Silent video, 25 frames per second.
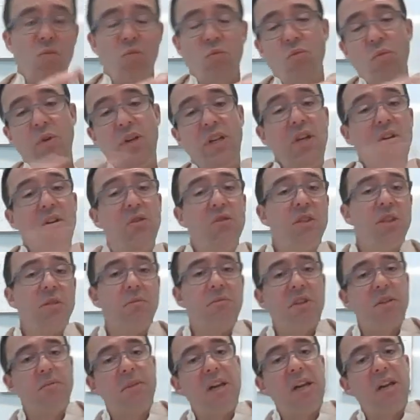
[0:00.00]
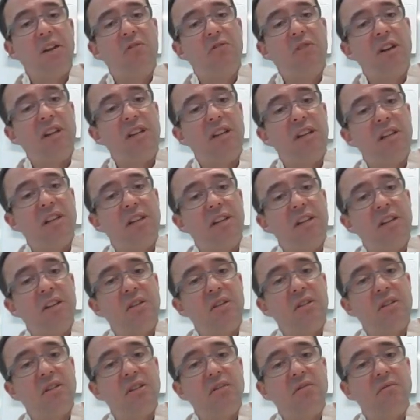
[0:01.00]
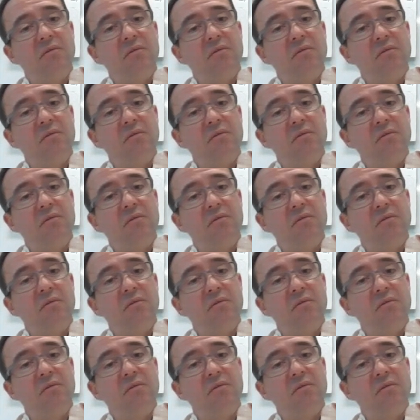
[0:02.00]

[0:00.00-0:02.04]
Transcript: we use them to make rating decisions.